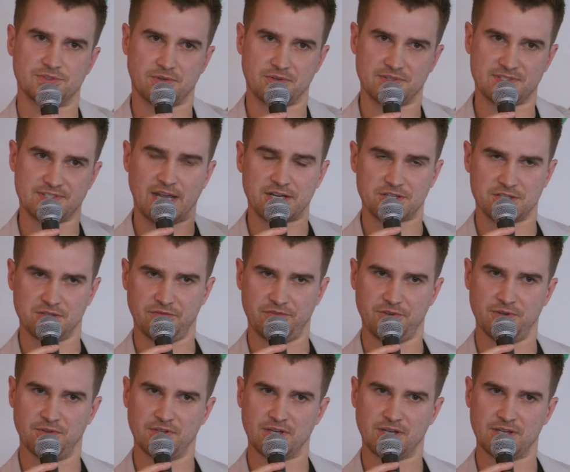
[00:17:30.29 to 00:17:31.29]
sort of section
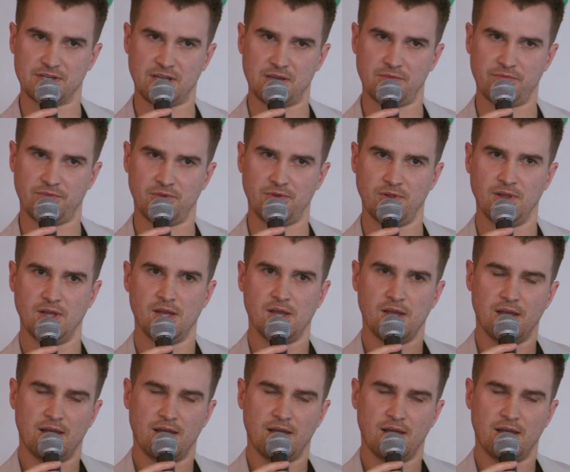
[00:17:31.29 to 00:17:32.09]
field in Contentful.